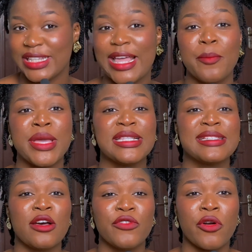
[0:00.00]
That means
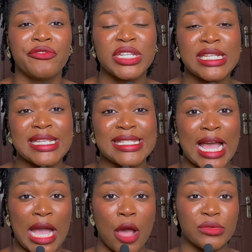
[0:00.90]
self-confidence is
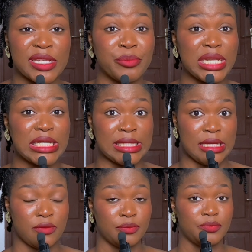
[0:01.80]

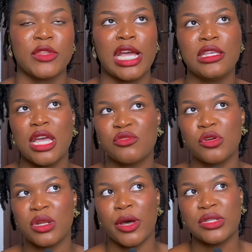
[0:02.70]
accountability. I think I've
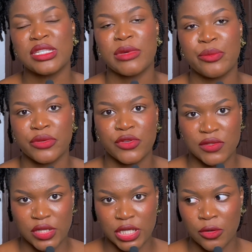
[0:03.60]
spoken about this in my previous
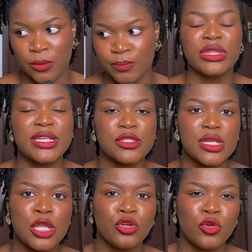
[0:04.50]
video. There's
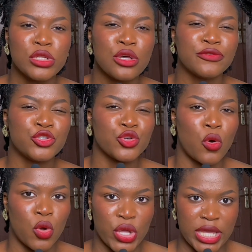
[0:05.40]
a lot of
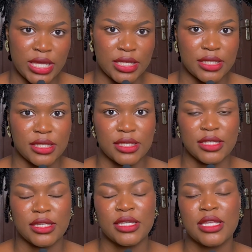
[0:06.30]
joy
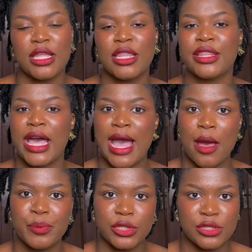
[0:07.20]
that
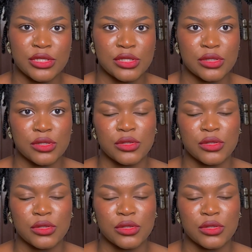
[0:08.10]
happens